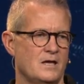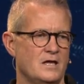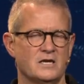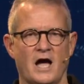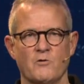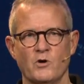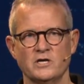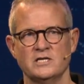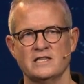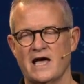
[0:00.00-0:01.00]
Now, I
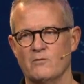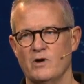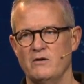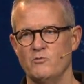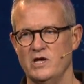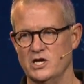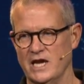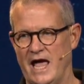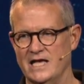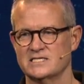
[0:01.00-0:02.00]
worded it that way. We could
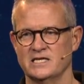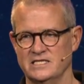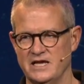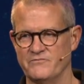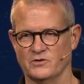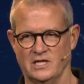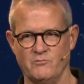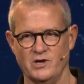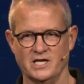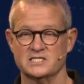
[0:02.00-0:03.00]
ask it differently.
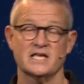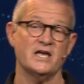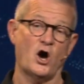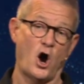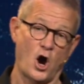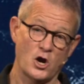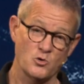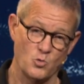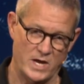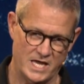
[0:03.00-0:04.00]
We could say, are
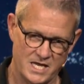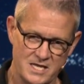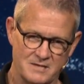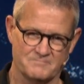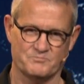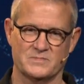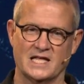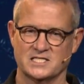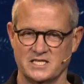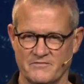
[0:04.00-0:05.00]
we?
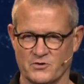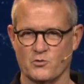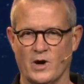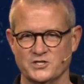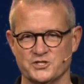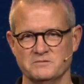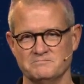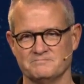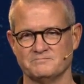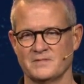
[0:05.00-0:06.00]
That's a different question,
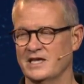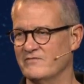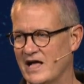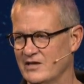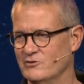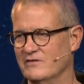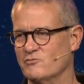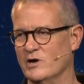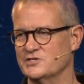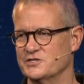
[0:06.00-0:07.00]
an evaluative
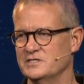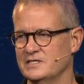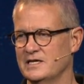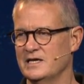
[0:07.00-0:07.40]
question.